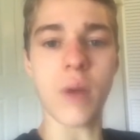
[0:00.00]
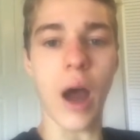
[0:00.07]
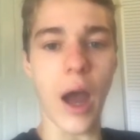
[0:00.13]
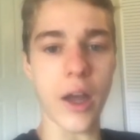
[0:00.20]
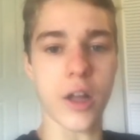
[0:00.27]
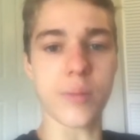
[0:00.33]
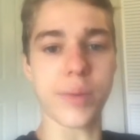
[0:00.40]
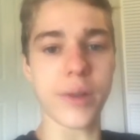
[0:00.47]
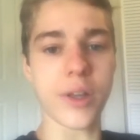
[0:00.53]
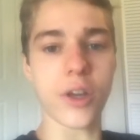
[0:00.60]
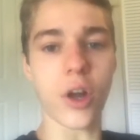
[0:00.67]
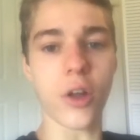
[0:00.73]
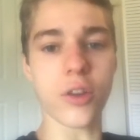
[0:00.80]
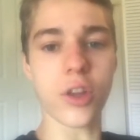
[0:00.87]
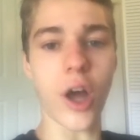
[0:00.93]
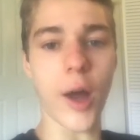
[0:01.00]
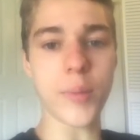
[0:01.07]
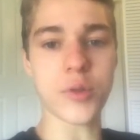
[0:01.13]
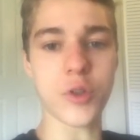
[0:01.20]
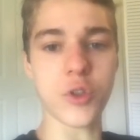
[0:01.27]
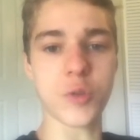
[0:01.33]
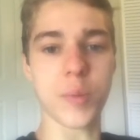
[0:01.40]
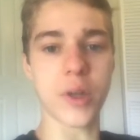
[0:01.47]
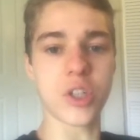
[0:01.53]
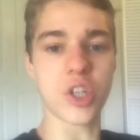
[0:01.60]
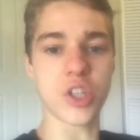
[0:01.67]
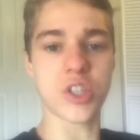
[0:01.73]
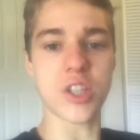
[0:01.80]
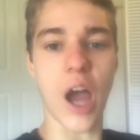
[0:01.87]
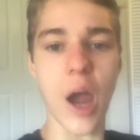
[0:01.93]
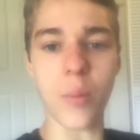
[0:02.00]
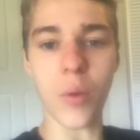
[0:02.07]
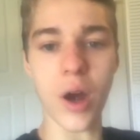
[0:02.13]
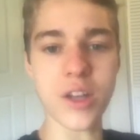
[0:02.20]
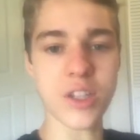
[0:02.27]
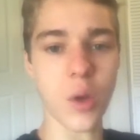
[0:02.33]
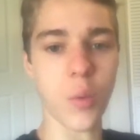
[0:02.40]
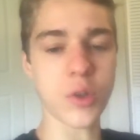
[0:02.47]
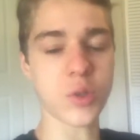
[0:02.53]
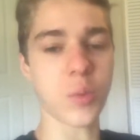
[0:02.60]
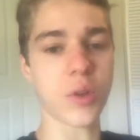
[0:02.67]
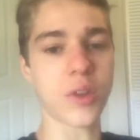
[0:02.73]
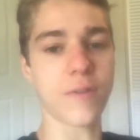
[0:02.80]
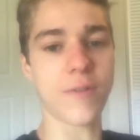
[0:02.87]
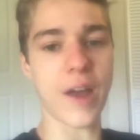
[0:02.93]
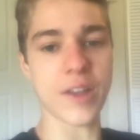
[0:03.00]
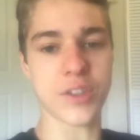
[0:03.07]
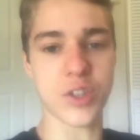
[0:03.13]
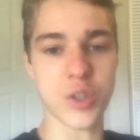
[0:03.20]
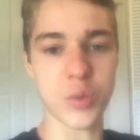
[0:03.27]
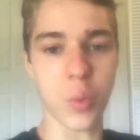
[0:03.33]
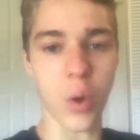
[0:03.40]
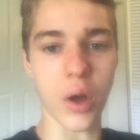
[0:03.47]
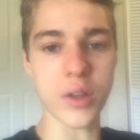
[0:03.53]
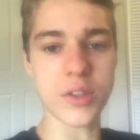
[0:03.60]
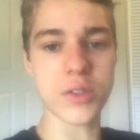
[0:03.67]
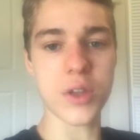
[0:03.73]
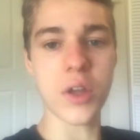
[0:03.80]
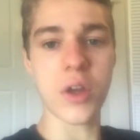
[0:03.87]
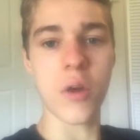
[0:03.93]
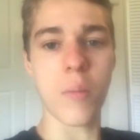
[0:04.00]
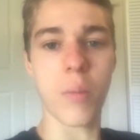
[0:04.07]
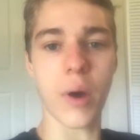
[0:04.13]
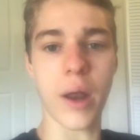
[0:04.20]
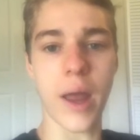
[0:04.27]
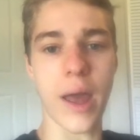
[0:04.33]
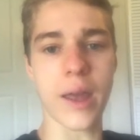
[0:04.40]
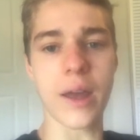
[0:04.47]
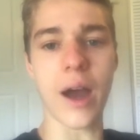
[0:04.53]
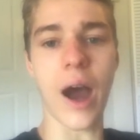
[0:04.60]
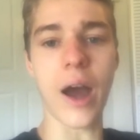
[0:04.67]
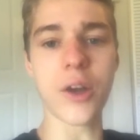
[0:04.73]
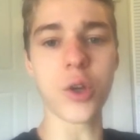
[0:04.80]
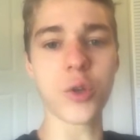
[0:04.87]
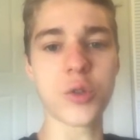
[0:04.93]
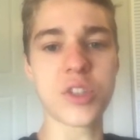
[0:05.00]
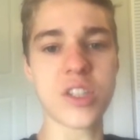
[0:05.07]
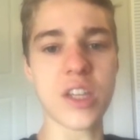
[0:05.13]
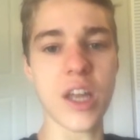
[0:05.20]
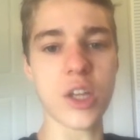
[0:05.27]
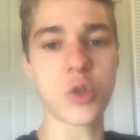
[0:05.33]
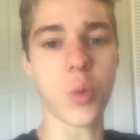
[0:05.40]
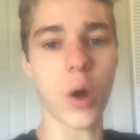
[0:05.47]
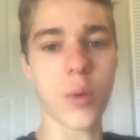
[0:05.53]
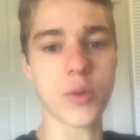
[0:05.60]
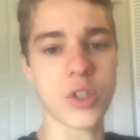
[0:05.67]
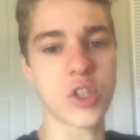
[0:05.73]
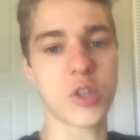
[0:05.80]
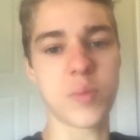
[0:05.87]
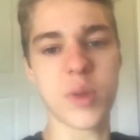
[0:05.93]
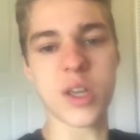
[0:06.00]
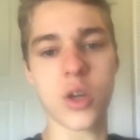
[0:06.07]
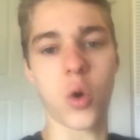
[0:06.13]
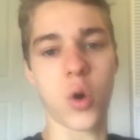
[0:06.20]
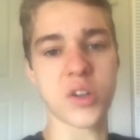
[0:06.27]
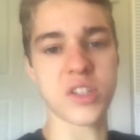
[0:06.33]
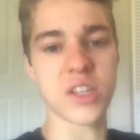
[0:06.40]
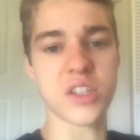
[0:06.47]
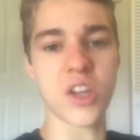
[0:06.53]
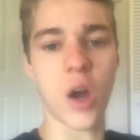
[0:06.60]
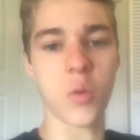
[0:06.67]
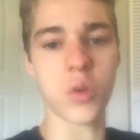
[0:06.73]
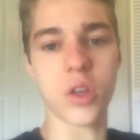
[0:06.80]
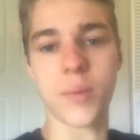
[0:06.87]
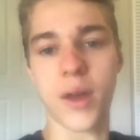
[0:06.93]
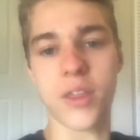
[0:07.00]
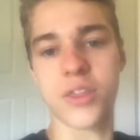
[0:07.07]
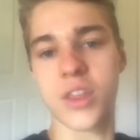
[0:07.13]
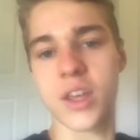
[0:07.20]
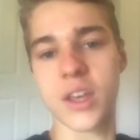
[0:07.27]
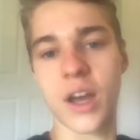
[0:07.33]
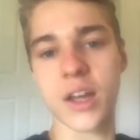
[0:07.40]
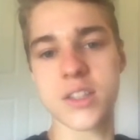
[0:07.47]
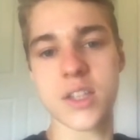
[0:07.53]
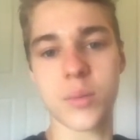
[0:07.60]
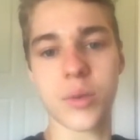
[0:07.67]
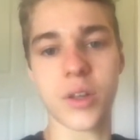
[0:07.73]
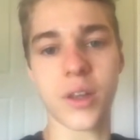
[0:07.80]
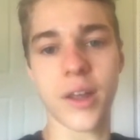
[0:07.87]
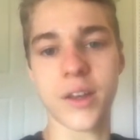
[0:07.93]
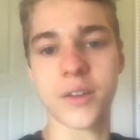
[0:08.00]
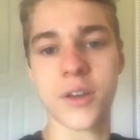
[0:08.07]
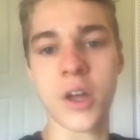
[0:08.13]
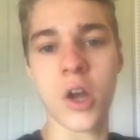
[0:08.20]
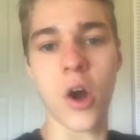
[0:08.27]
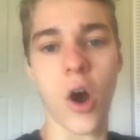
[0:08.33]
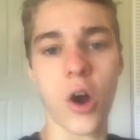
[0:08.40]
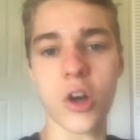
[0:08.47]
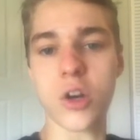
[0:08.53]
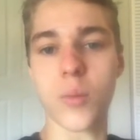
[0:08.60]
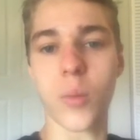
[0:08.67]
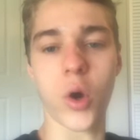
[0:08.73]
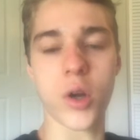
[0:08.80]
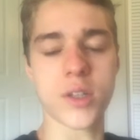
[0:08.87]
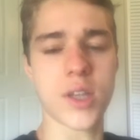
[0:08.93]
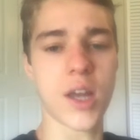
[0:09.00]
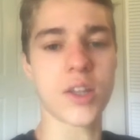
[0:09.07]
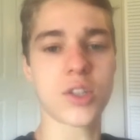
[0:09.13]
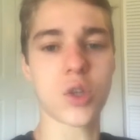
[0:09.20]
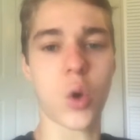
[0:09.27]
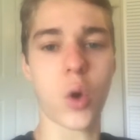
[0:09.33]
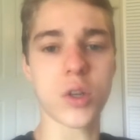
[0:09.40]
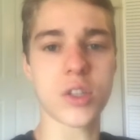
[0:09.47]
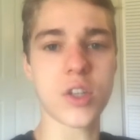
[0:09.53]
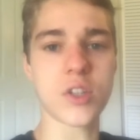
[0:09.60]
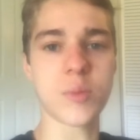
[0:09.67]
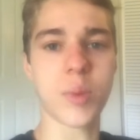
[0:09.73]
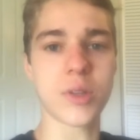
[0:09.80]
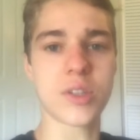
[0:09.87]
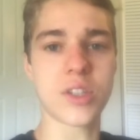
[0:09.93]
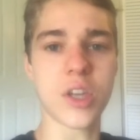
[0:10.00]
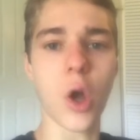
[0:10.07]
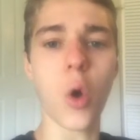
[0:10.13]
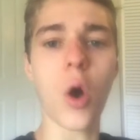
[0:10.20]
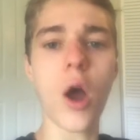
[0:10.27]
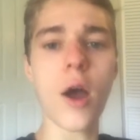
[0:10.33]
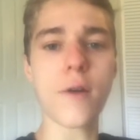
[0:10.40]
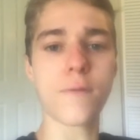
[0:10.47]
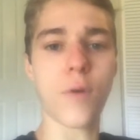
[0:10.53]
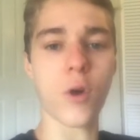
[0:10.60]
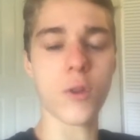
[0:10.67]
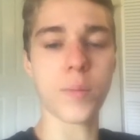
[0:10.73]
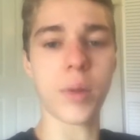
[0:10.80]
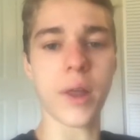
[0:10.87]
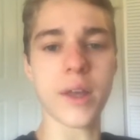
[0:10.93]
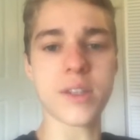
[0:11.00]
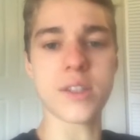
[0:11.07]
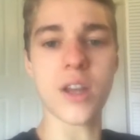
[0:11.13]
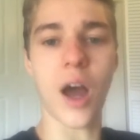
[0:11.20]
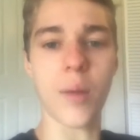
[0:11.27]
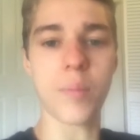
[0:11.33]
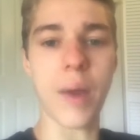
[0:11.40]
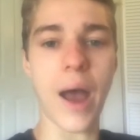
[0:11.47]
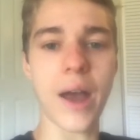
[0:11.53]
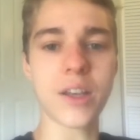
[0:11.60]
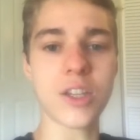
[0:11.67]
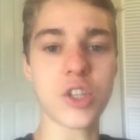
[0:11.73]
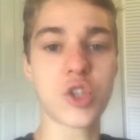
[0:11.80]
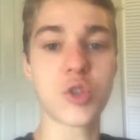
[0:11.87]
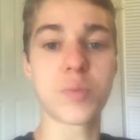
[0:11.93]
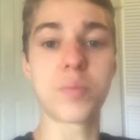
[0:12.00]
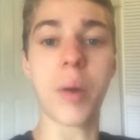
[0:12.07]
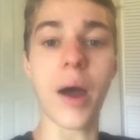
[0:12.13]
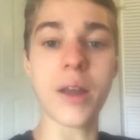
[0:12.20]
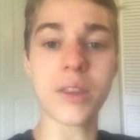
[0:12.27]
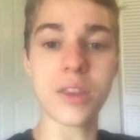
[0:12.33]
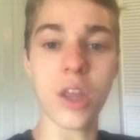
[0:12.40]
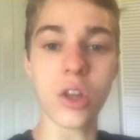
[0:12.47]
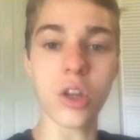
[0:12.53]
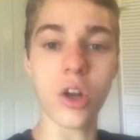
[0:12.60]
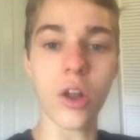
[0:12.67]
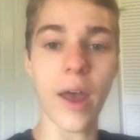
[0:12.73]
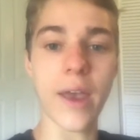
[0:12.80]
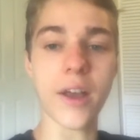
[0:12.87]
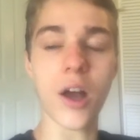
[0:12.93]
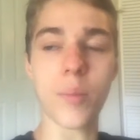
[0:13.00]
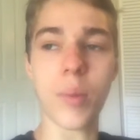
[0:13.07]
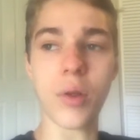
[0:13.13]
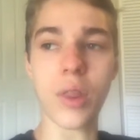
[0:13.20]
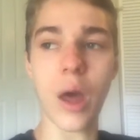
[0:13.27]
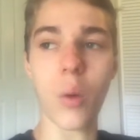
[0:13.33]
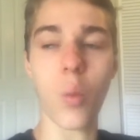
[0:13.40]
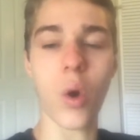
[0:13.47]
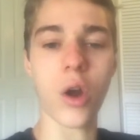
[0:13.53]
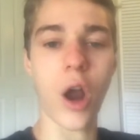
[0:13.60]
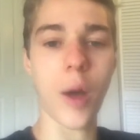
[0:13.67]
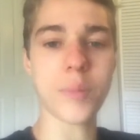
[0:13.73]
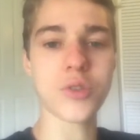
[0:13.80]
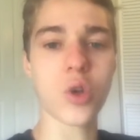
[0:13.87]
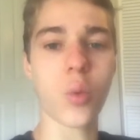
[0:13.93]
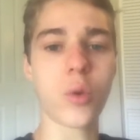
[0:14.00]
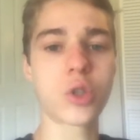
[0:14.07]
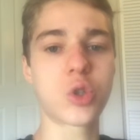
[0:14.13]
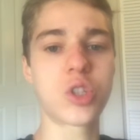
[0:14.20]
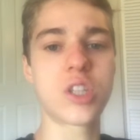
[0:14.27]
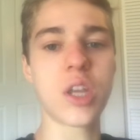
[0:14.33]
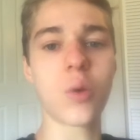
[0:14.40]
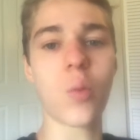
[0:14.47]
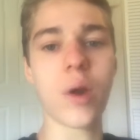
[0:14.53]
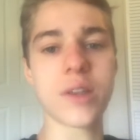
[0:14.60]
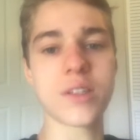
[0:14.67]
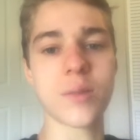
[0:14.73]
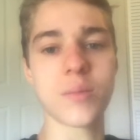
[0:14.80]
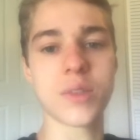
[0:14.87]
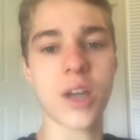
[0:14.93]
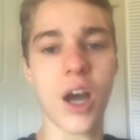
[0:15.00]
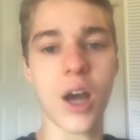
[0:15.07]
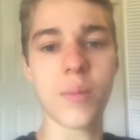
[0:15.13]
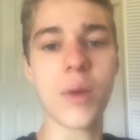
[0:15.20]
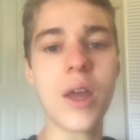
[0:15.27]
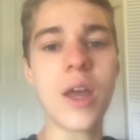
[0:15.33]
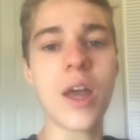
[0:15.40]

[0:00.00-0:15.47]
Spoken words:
I completed all the obstacles, but just time-wise, I wasn't one of the fastest ones. But hey, I knew stage 1 was a speed course. That's not really my thing. I typically like harder, intense courses, but still, 4th place, not bad, despite the little hang-up on that one obstacle, which did waste some time.